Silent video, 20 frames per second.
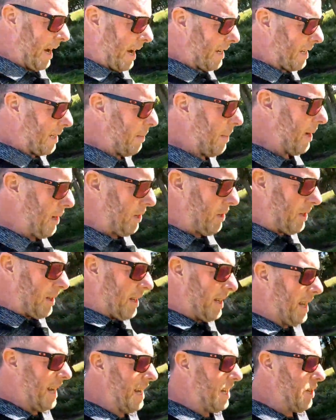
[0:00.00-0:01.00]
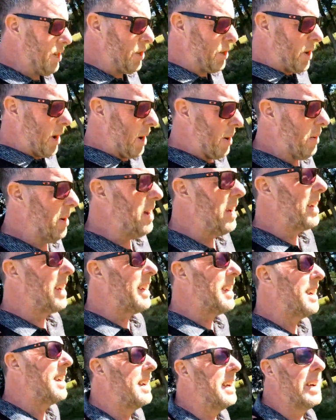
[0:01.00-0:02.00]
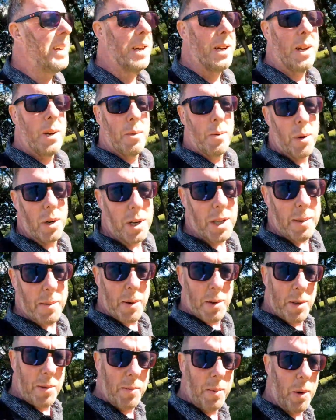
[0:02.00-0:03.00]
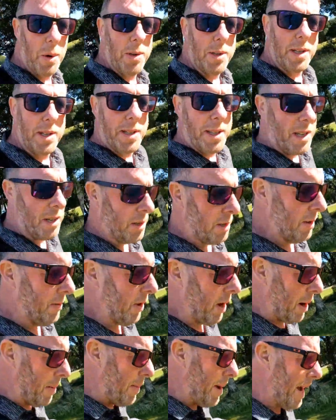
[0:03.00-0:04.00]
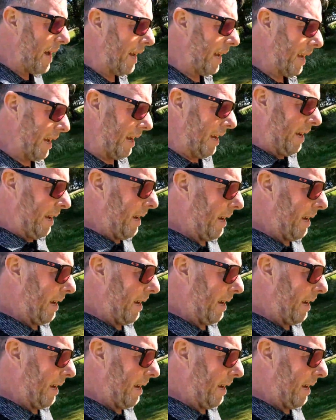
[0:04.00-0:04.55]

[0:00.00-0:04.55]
As I mentioned in the intro, one of the most important decisions I've got to make